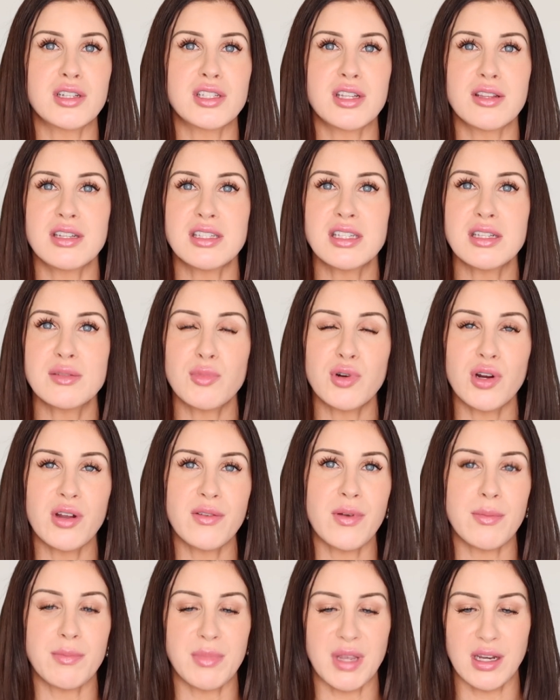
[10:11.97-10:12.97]
So this is more of
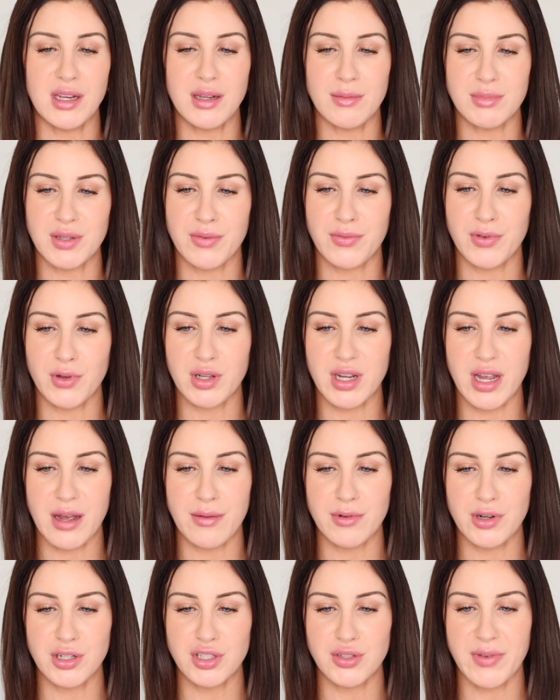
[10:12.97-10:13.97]
a medium to full
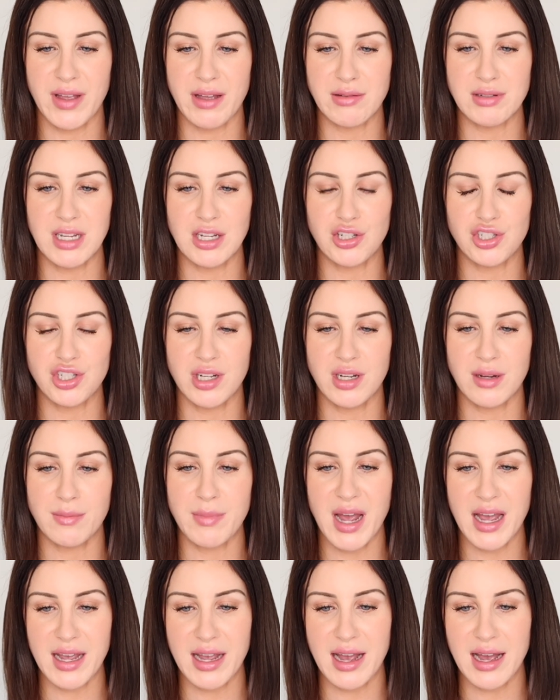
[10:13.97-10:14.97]
coverage foundation in
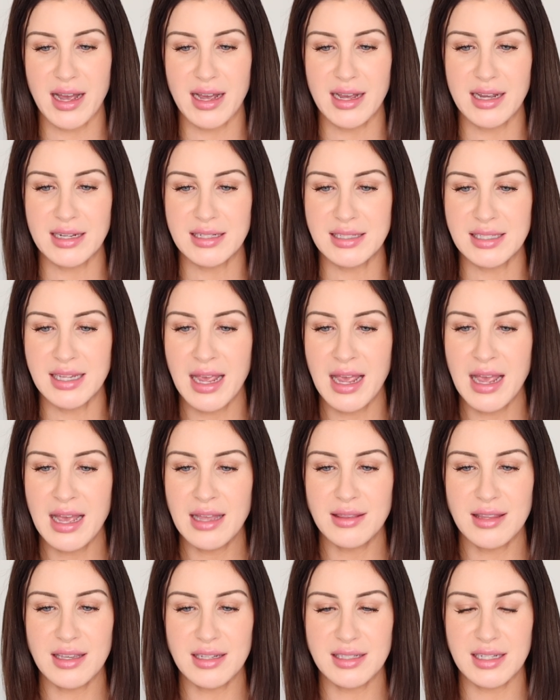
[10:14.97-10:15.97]
my eyes.
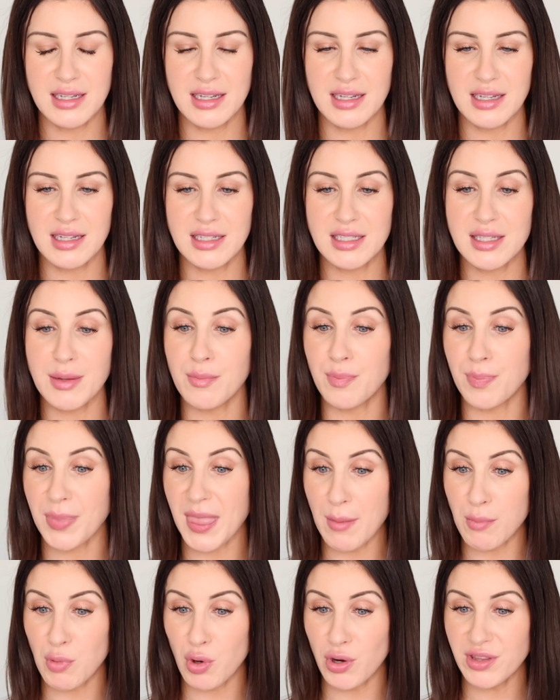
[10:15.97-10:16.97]
This is
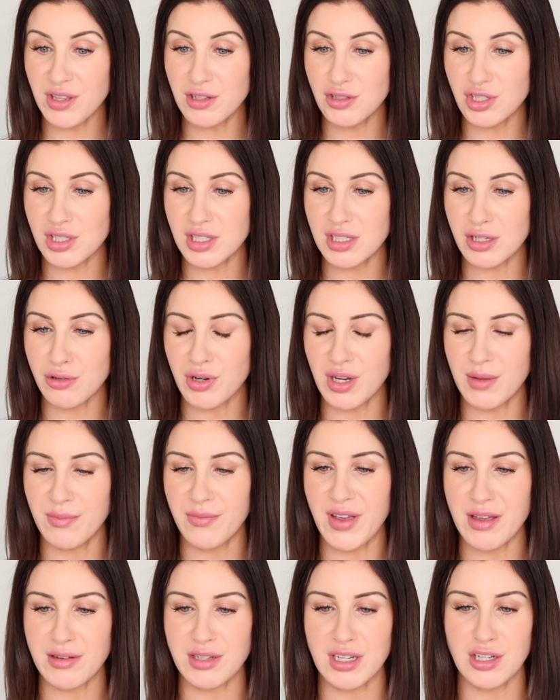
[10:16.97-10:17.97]
more than just a cream
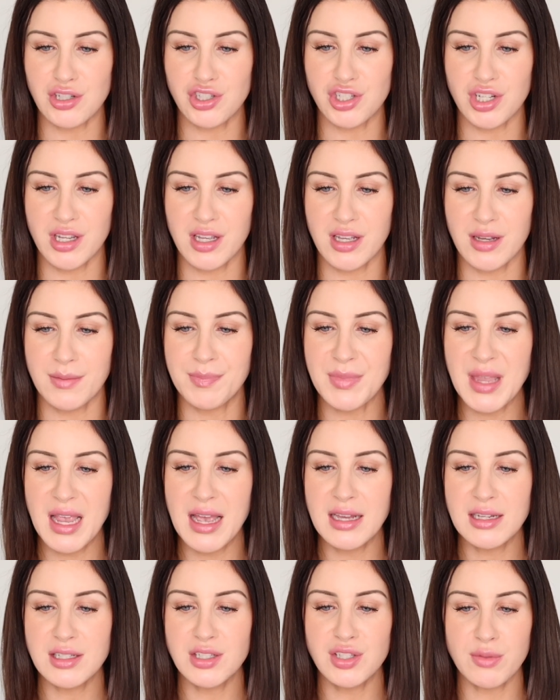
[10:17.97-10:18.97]
foundation.
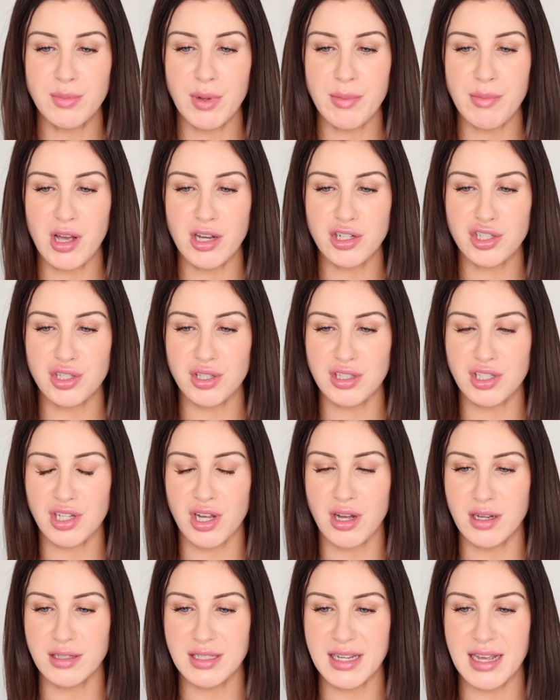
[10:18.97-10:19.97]
Sublimage
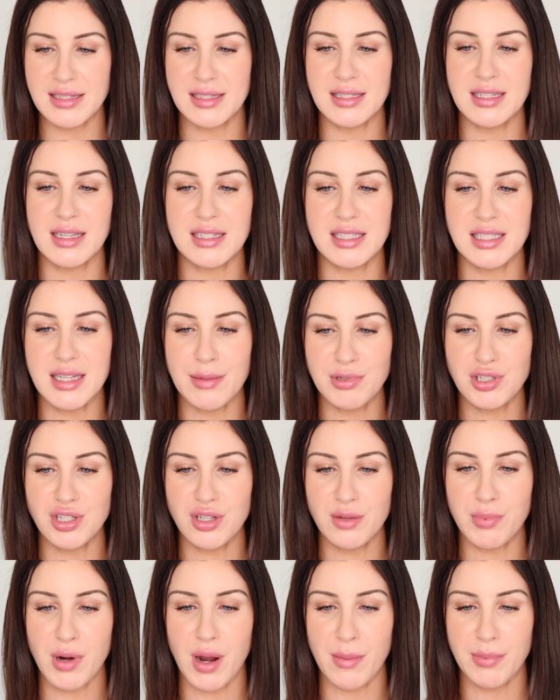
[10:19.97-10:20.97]
Teint has the
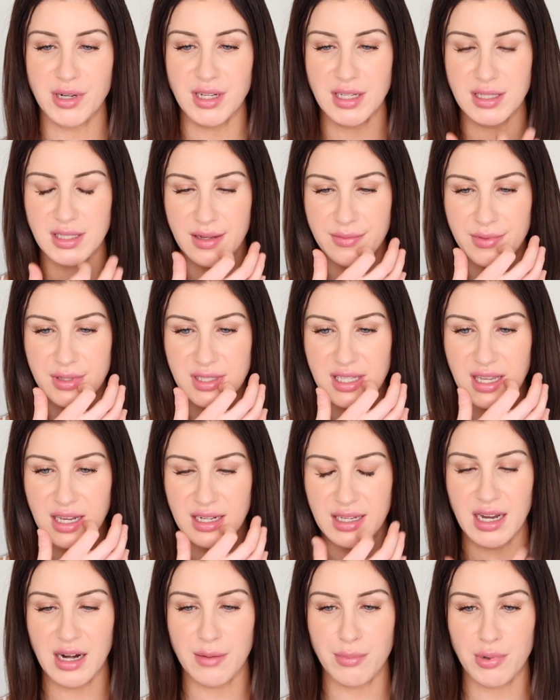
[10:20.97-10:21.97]
exceptional properties of a
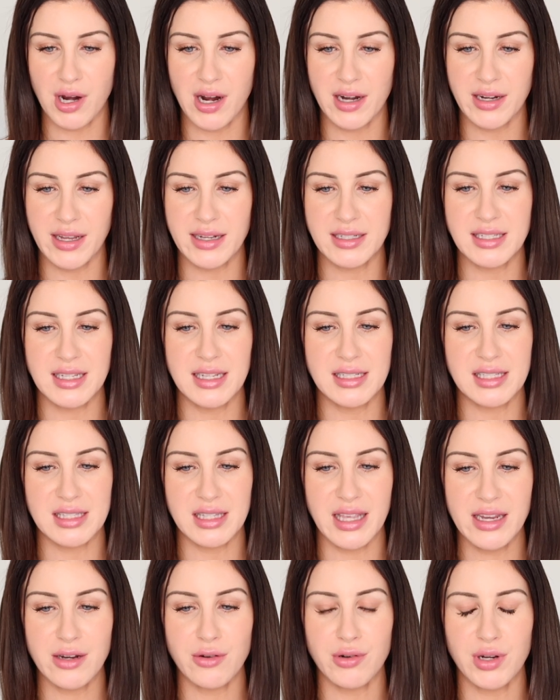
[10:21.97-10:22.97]
skincare product. Its
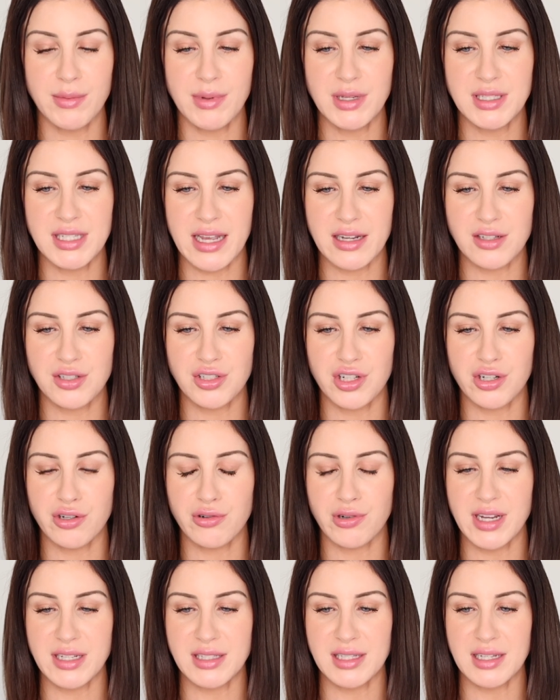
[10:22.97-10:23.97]
light creamy texture
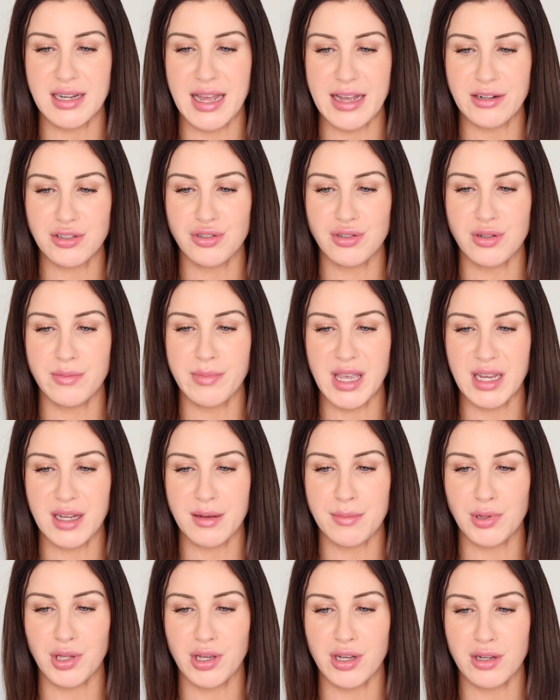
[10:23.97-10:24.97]
creates a natural
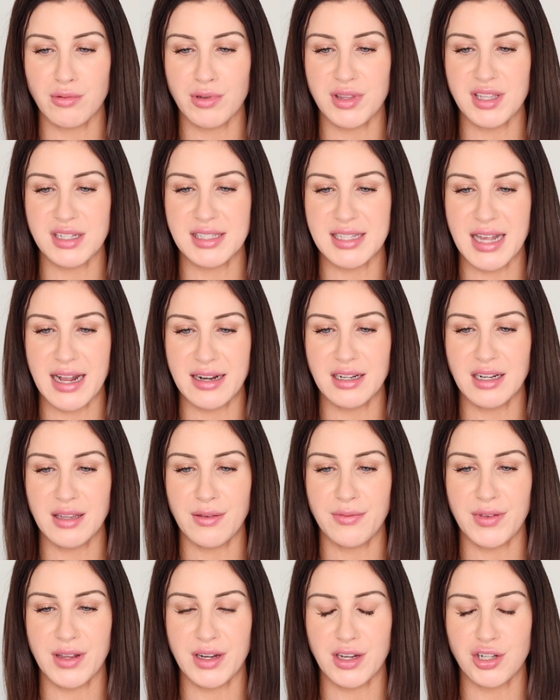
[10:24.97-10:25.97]
makeup look with a satiny
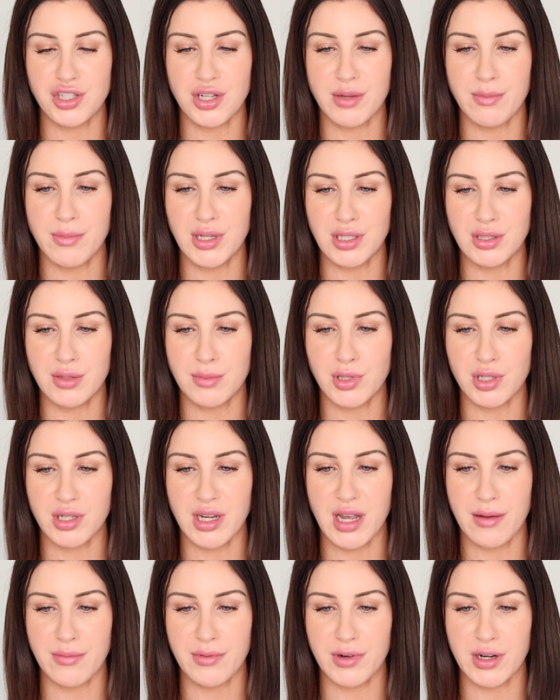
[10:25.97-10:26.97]
finish and buildable
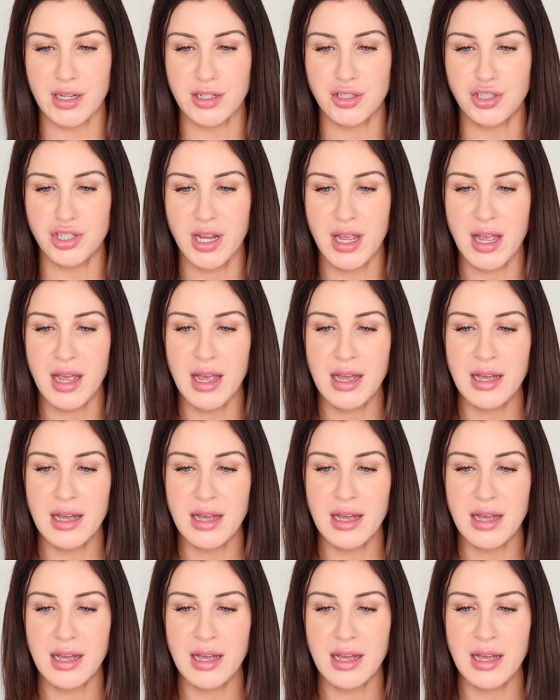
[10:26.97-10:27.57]
coverage.